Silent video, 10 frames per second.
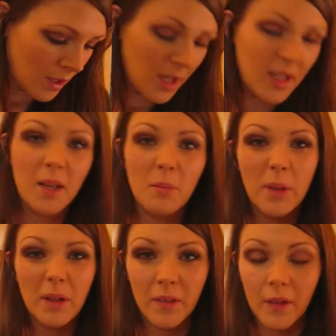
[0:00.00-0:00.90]
And you can
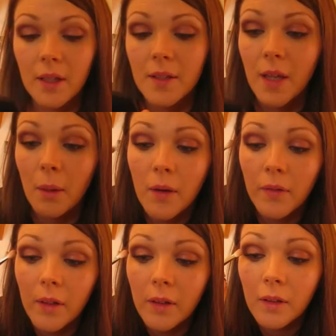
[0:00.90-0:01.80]
build this
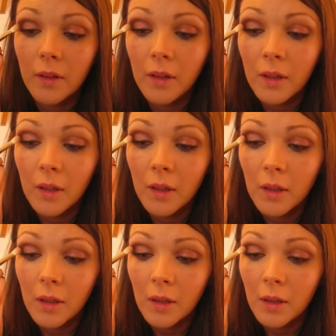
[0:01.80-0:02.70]
however
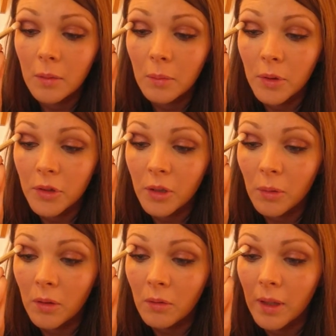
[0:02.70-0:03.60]
much you
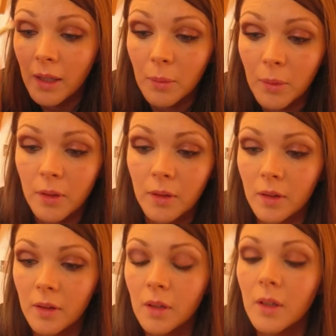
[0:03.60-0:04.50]
want really, but
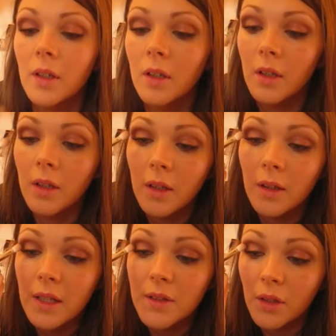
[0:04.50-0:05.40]

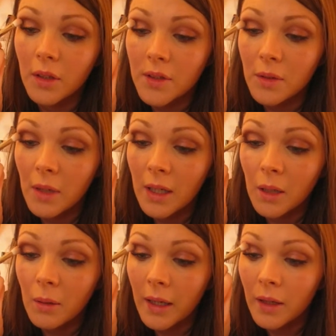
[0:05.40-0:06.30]
these colours are really
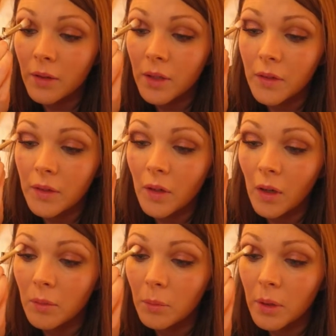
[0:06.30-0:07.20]
quite good if you've
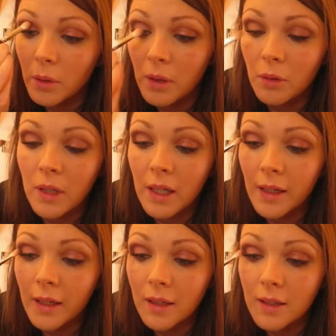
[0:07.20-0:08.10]
got bluey green
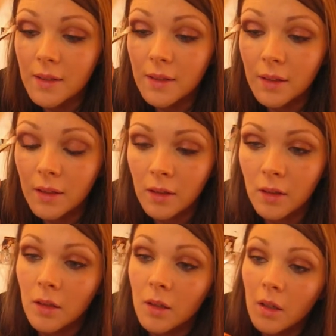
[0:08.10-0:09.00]
eyes,
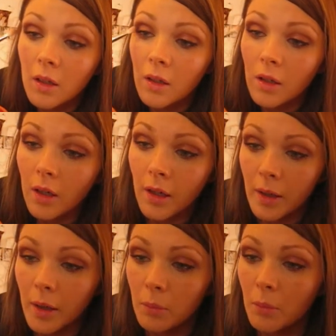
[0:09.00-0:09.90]
and